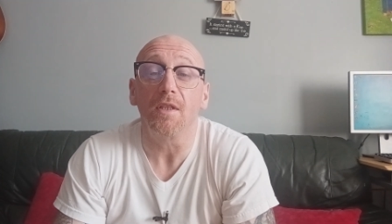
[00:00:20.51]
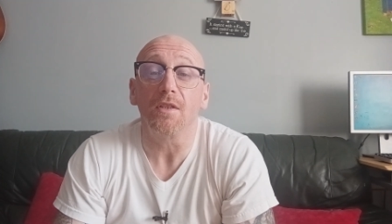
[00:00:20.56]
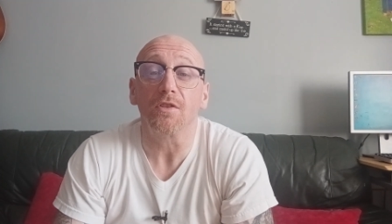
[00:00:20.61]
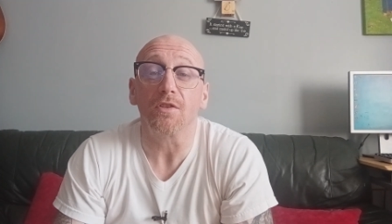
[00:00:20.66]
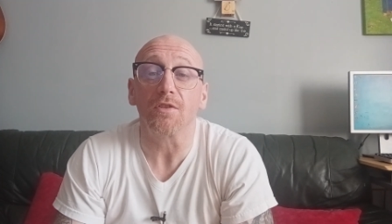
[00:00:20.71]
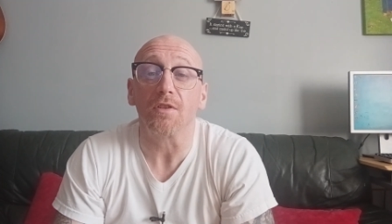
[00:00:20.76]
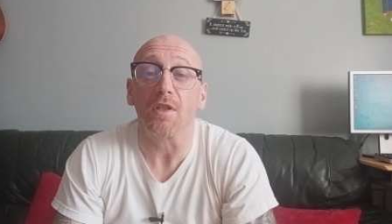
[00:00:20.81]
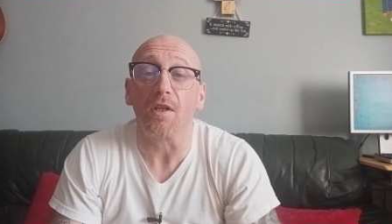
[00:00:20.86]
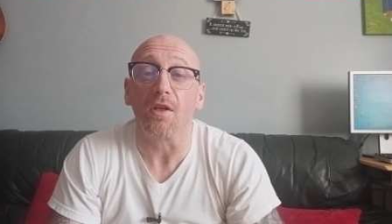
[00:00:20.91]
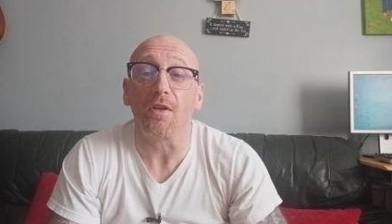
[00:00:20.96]

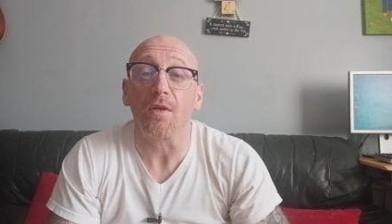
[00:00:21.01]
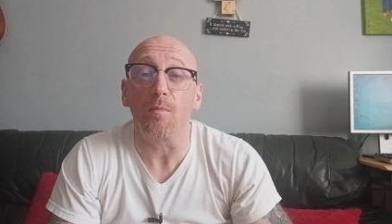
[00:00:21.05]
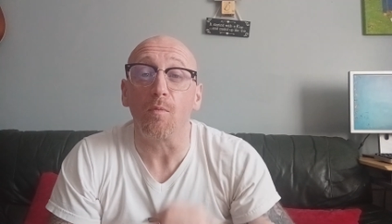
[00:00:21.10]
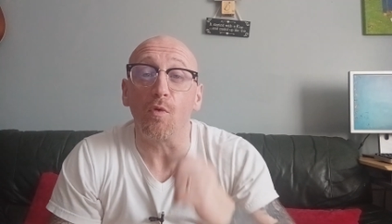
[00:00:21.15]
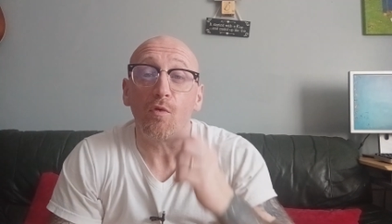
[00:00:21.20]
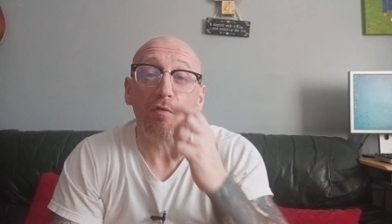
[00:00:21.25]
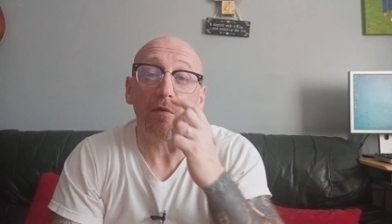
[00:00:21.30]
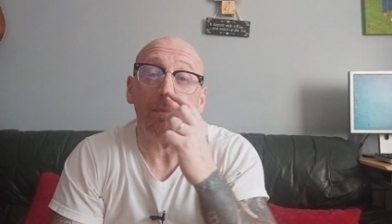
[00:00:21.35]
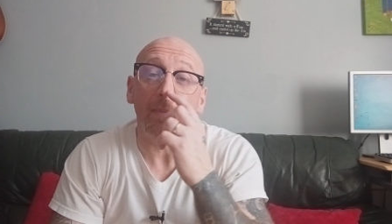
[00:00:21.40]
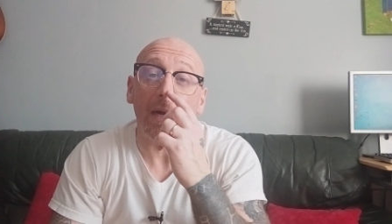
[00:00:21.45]
There's a lot of
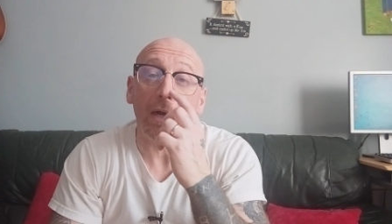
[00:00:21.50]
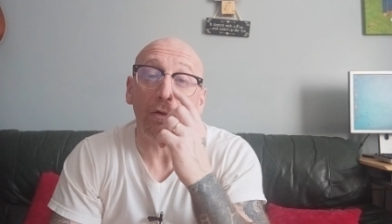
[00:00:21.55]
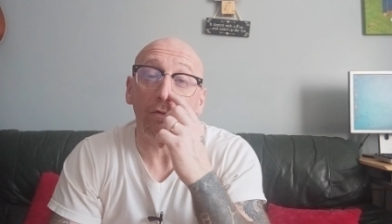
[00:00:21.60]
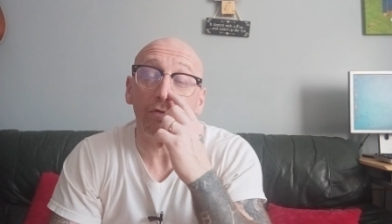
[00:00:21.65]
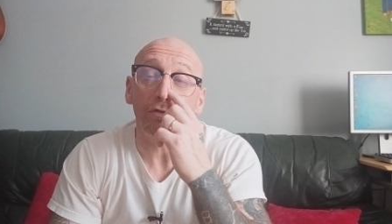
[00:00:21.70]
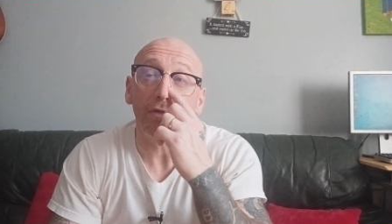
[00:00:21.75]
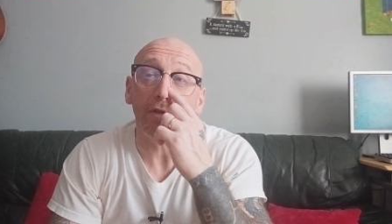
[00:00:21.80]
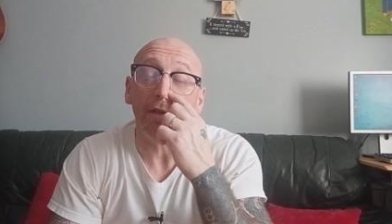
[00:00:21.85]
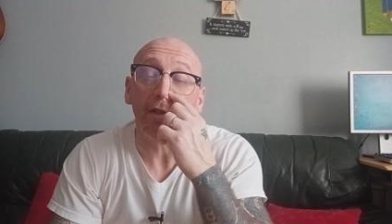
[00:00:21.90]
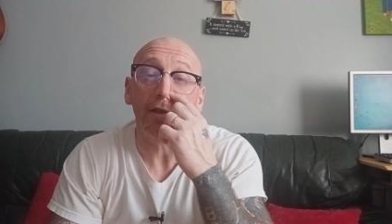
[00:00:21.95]
moving
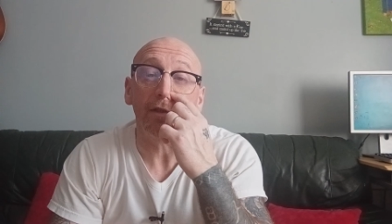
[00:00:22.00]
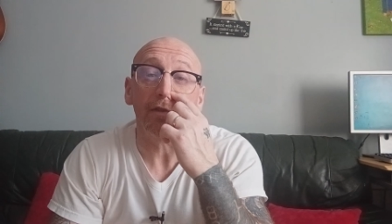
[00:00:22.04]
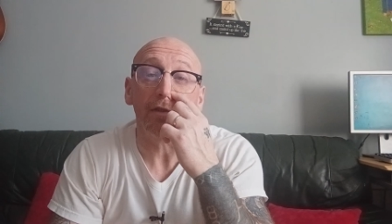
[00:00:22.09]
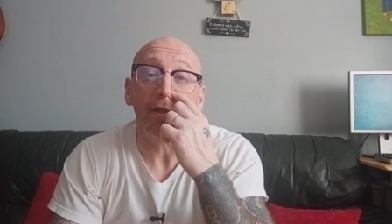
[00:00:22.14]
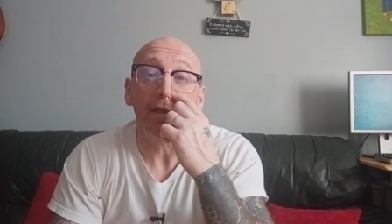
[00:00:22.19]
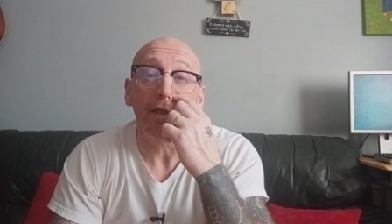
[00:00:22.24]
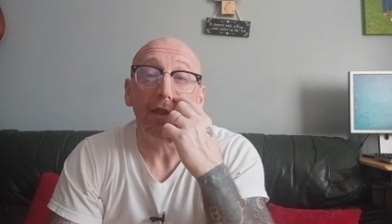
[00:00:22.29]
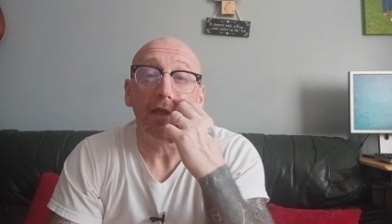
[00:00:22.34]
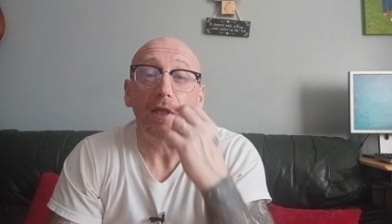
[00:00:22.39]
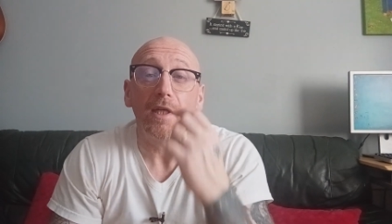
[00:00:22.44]
parts to this.
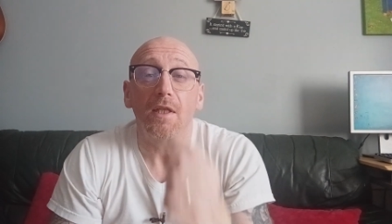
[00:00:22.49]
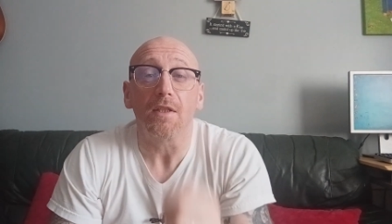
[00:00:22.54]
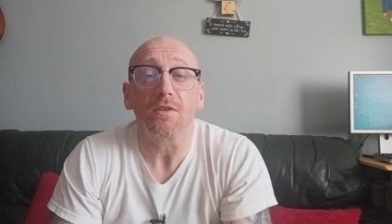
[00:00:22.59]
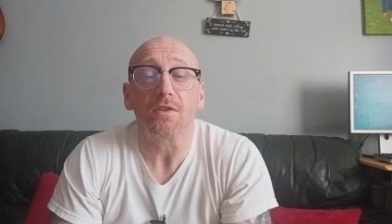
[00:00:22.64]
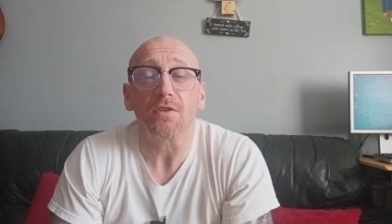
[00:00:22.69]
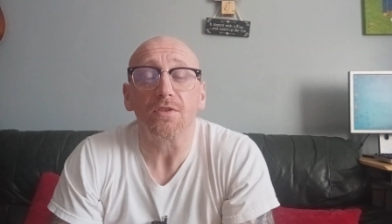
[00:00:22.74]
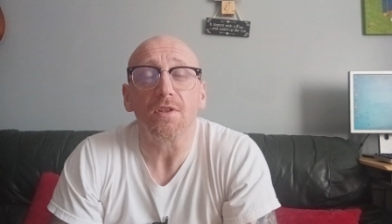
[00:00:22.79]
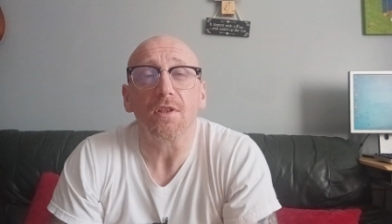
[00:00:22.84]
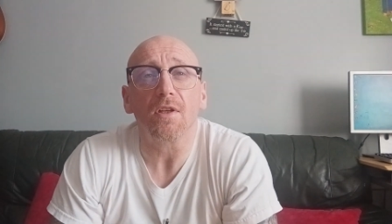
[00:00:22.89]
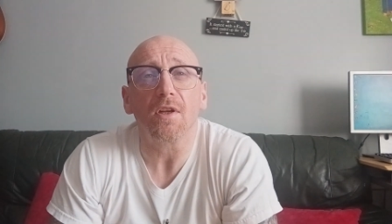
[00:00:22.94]

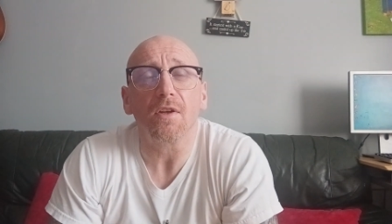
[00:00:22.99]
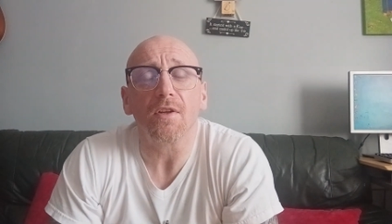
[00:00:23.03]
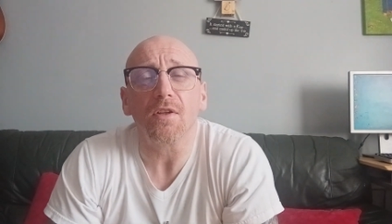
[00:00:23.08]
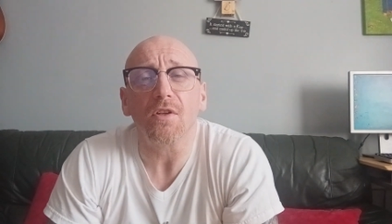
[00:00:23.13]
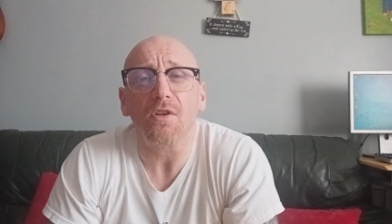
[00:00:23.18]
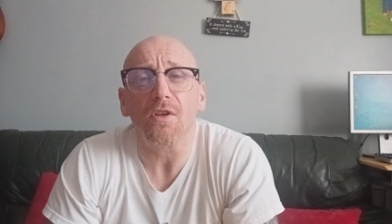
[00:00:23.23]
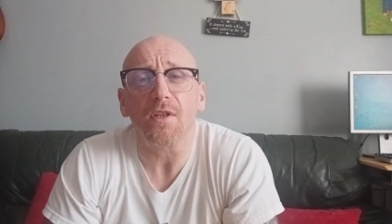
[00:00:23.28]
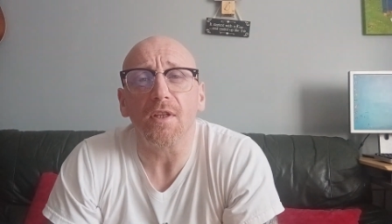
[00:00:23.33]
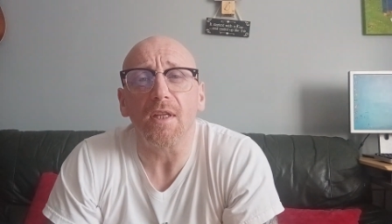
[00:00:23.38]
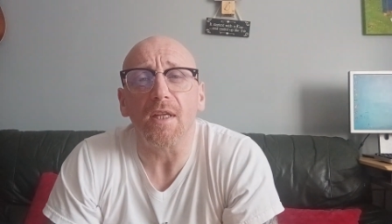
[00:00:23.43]
There's a lot
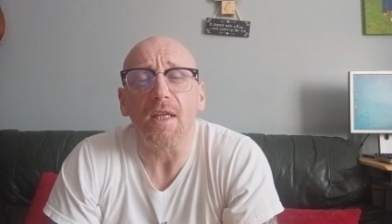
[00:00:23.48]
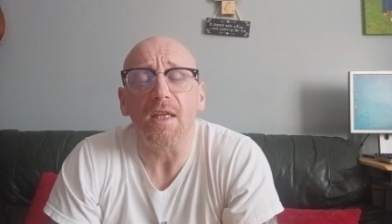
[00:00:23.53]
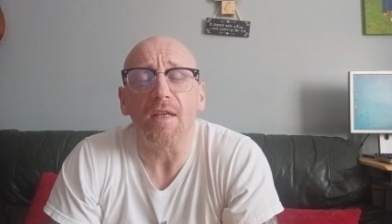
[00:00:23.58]
of kind of